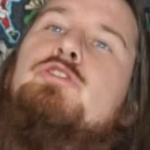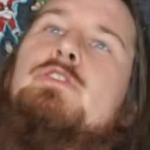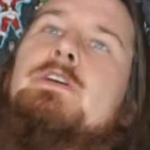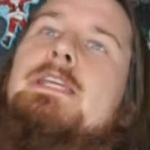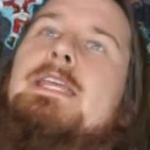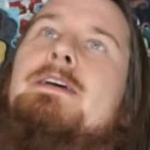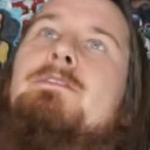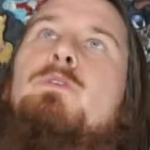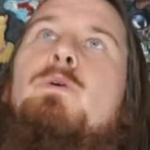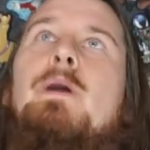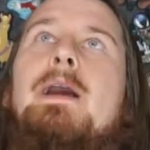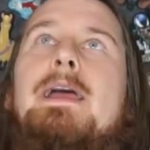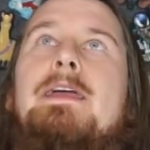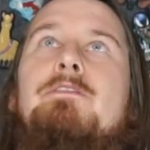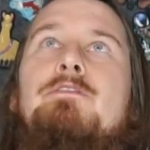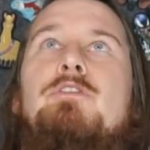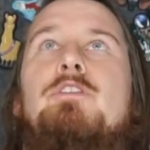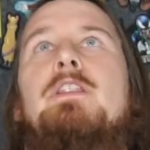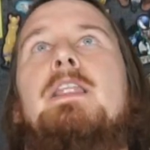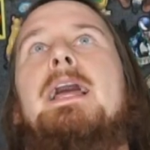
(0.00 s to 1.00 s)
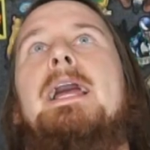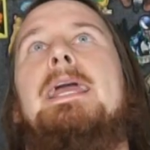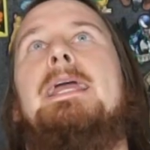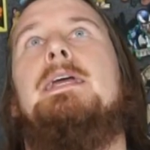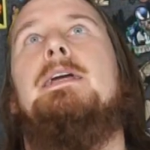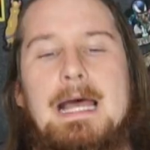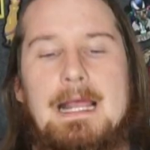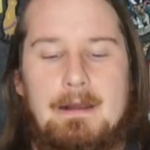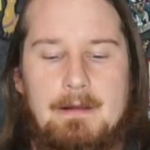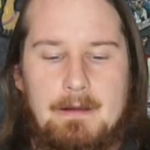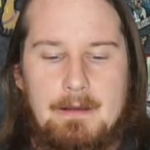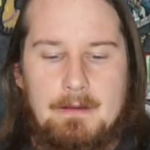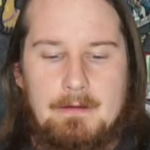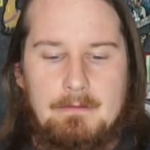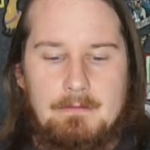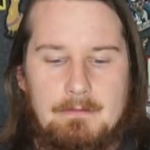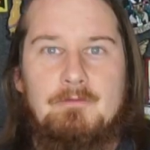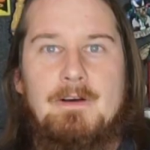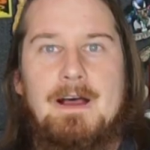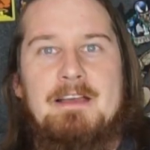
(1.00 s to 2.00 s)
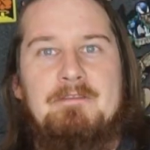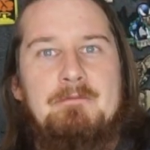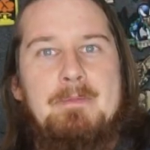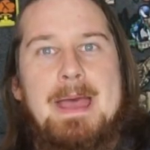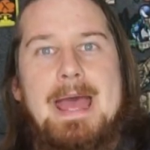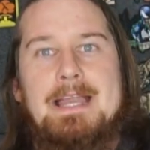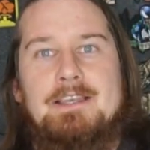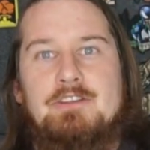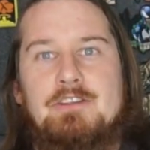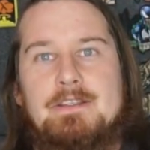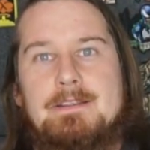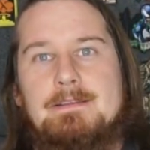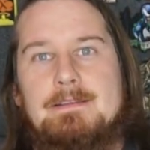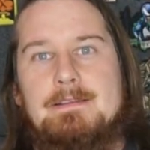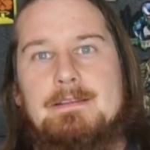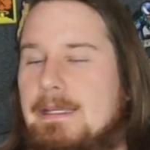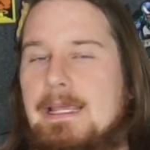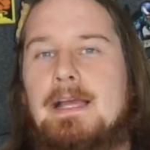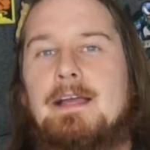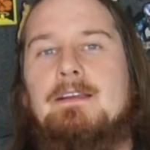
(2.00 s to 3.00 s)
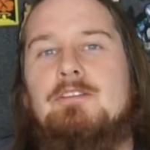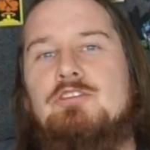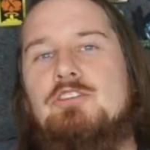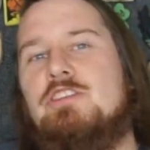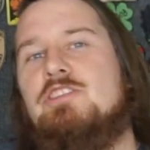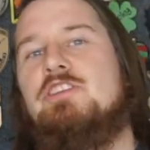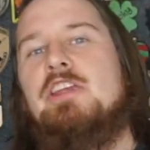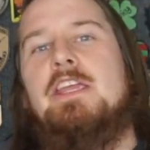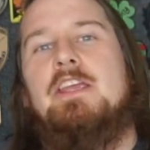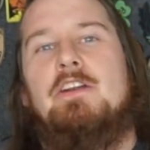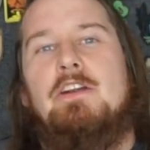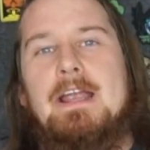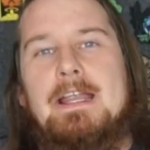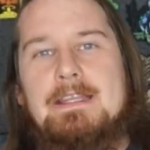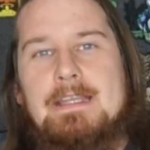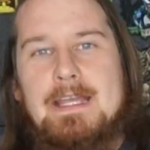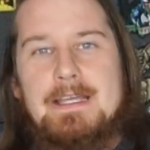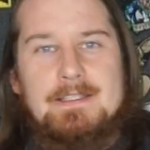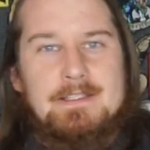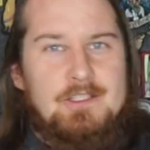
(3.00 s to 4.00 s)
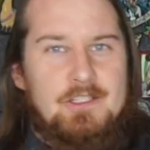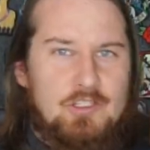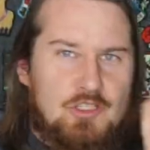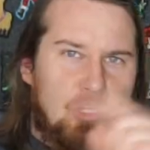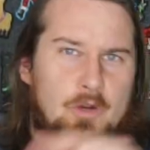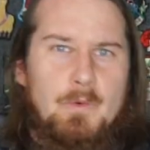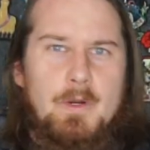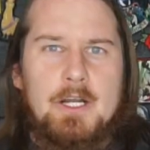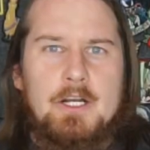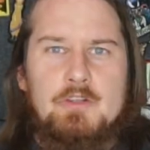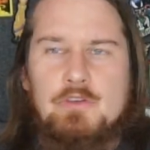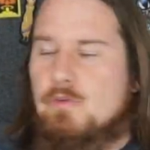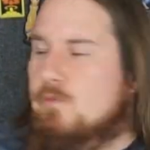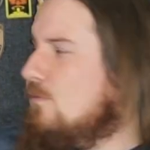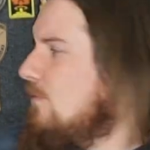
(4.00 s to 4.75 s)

to do a giveaway for, like, I don't know, 5 patches. Yeah, she's shaking her head yes. So we're going to do